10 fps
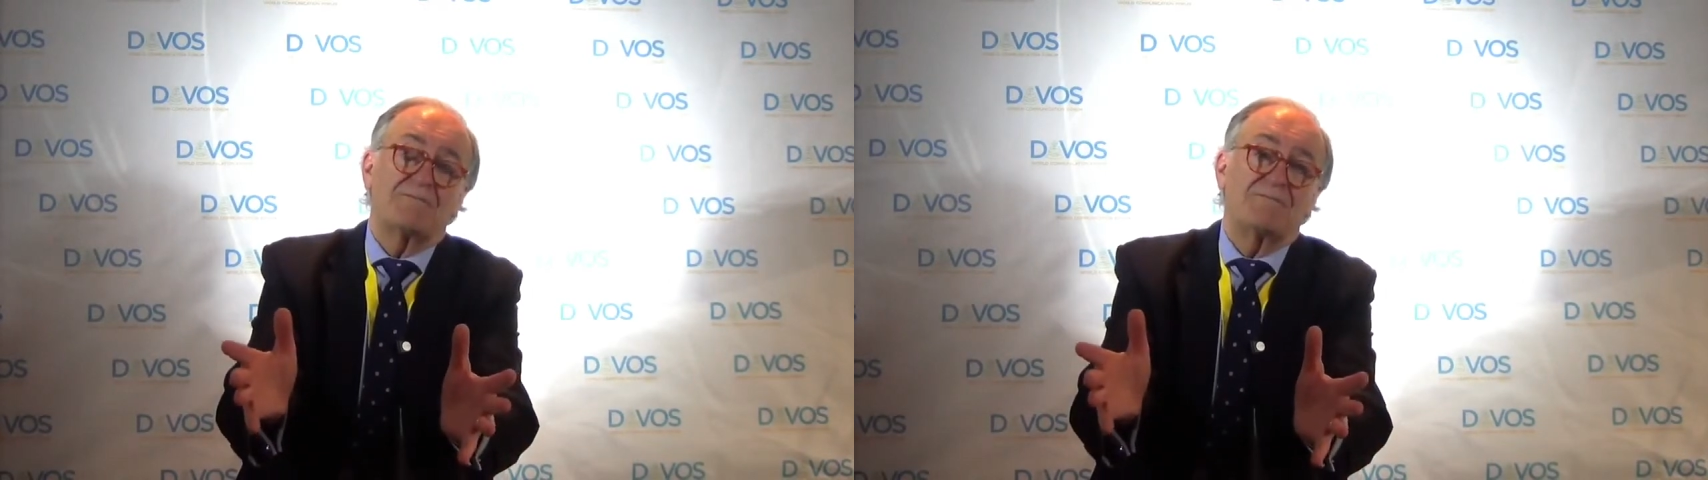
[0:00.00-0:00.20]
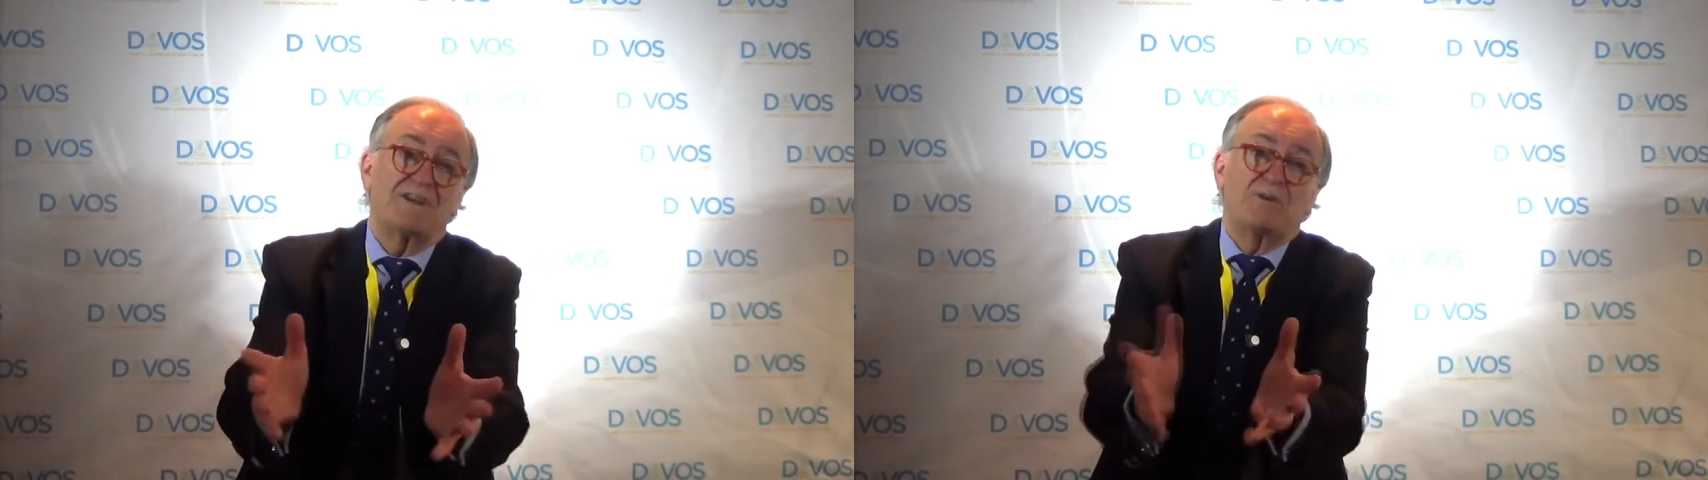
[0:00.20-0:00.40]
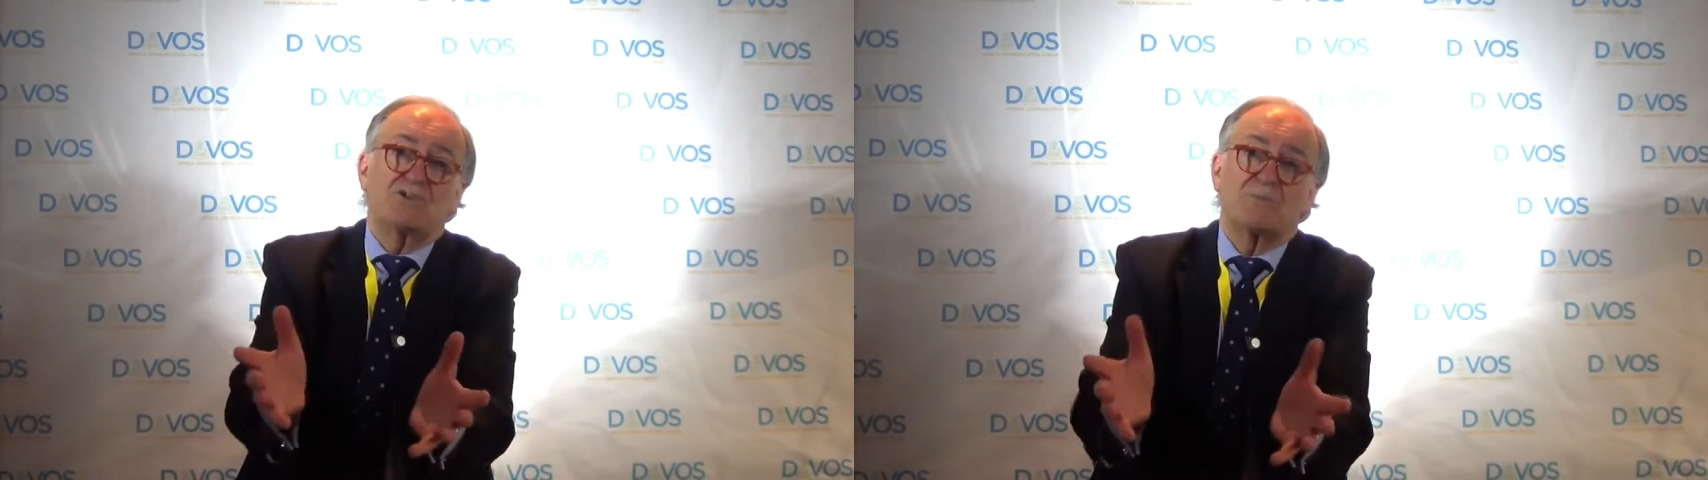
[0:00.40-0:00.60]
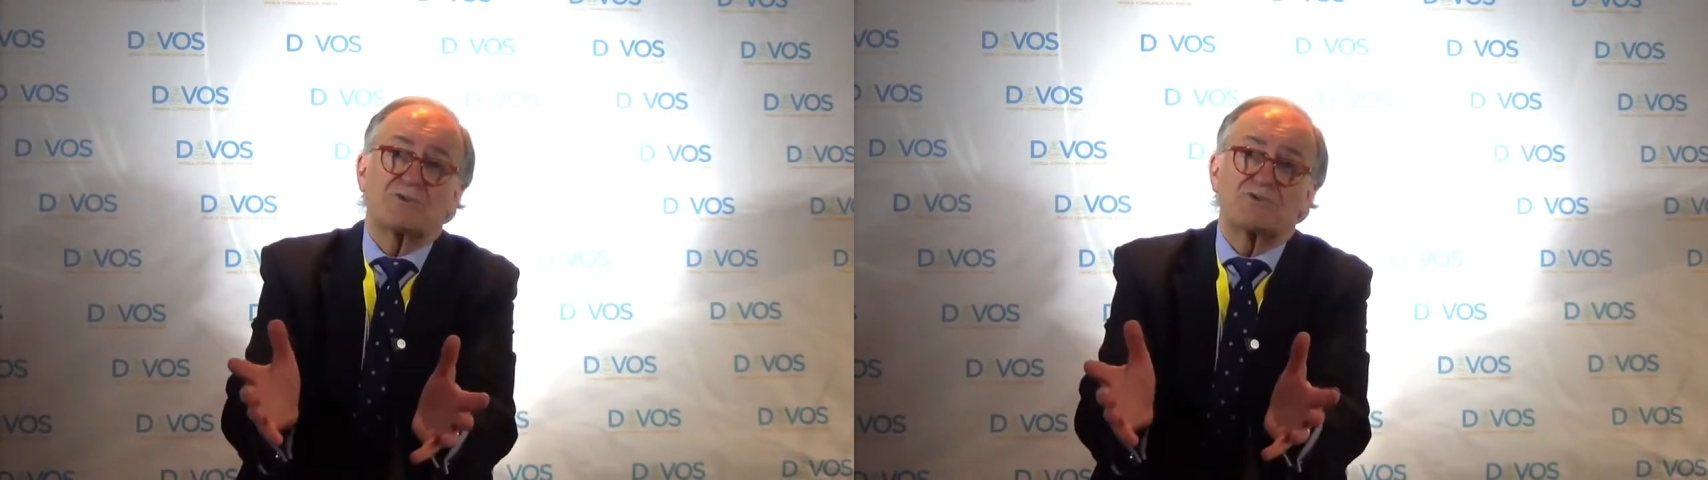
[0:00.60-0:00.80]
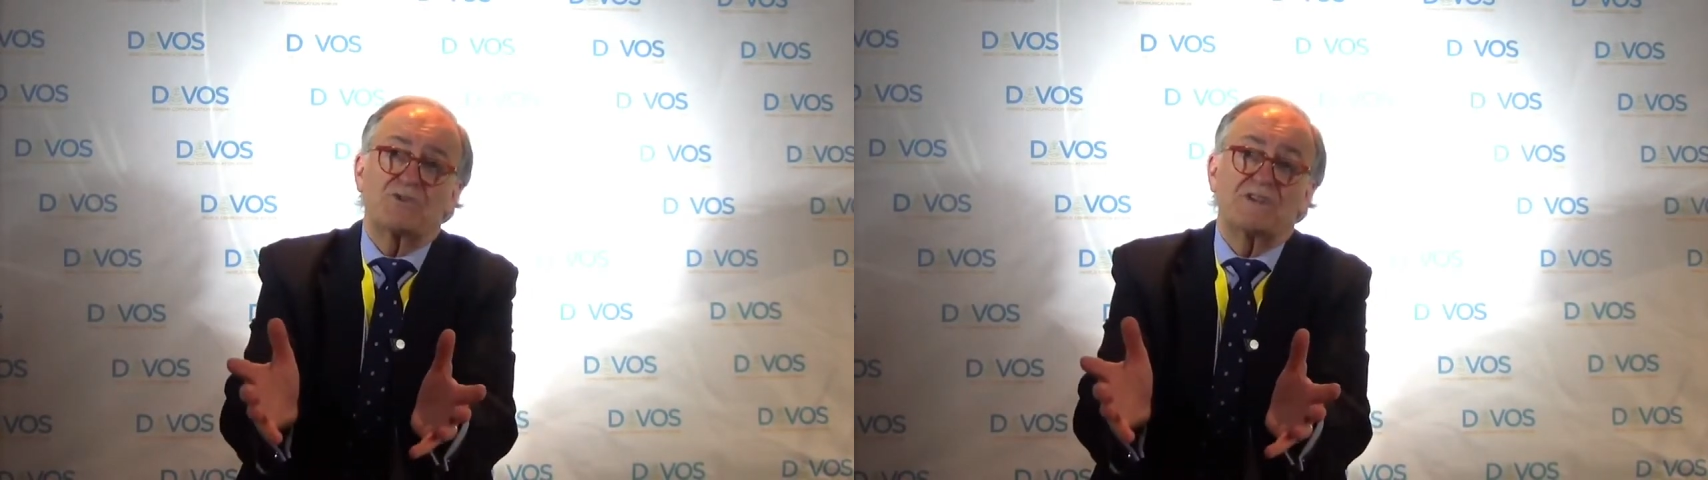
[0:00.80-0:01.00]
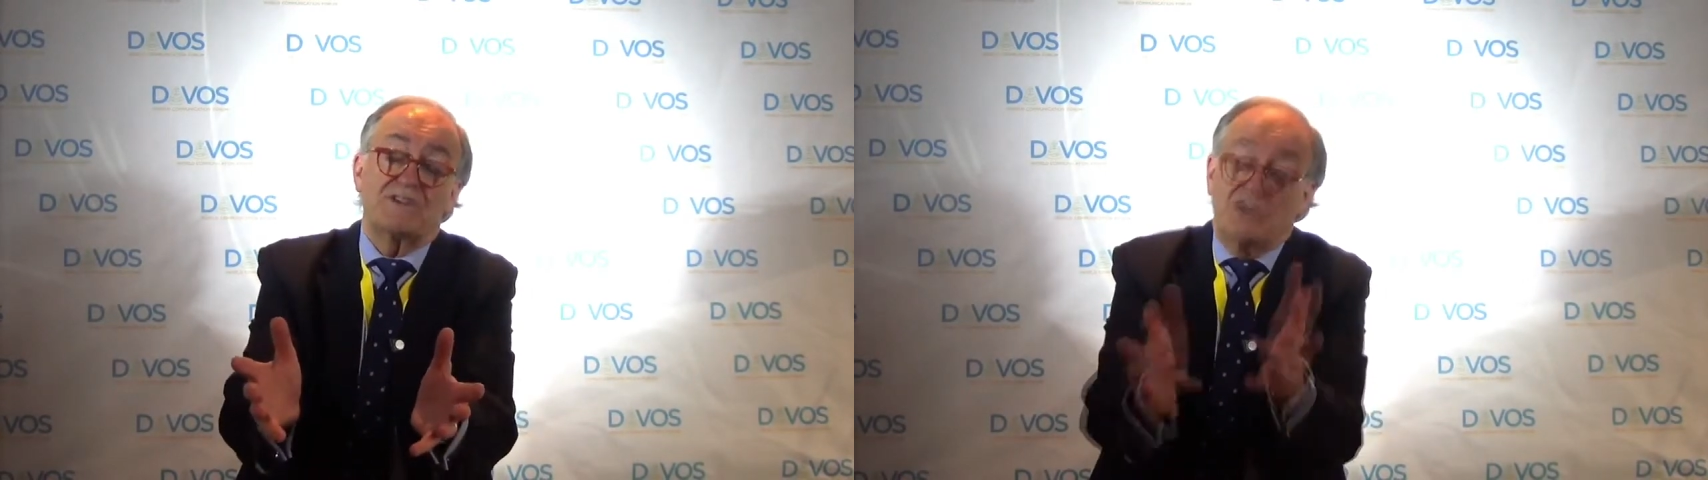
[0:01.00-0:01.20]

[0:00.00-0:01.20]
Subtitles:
very good opportunity,